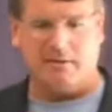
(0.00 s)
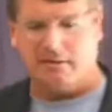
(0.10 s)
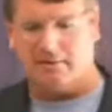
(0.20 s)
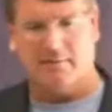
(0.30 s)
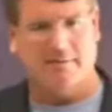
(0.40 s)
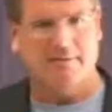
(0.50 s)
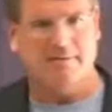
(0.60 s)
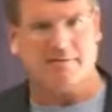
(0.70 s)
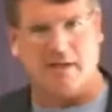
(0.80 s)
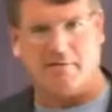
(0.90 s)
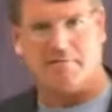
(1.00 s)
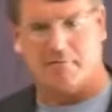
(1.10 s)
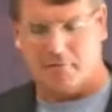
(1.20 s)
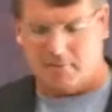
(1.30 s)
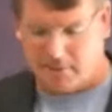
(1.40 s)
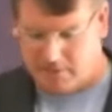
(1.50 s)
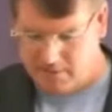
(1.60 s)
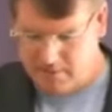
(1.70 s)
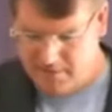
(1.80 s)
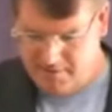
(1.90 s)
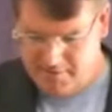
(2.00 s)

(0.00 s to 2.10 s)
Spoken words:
They don't like styrofoam and that kind of.